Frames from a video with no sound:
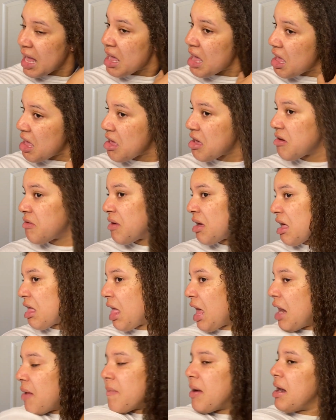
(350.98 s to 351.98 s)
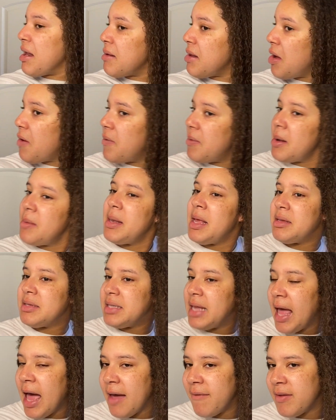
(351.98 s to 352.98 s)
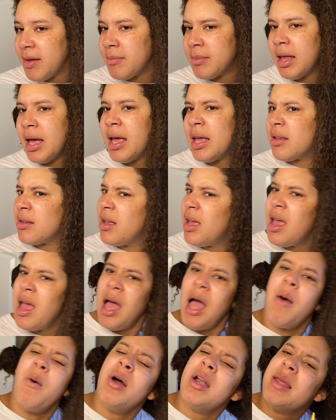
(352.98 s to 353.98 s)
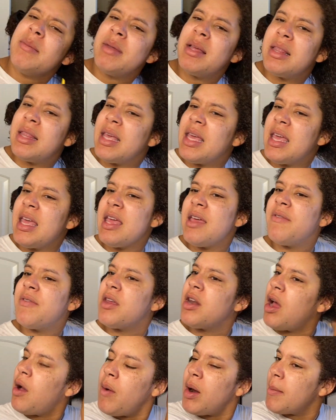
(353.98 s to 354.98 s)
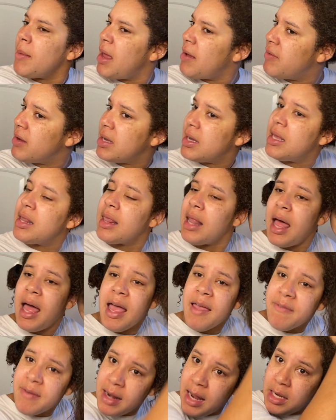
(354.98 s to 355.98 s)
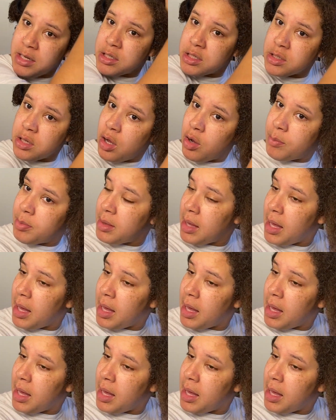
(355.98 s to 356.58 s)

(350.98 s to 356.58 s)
strand, so you know you get moisture throughout your hair, so you can have a better wash and go.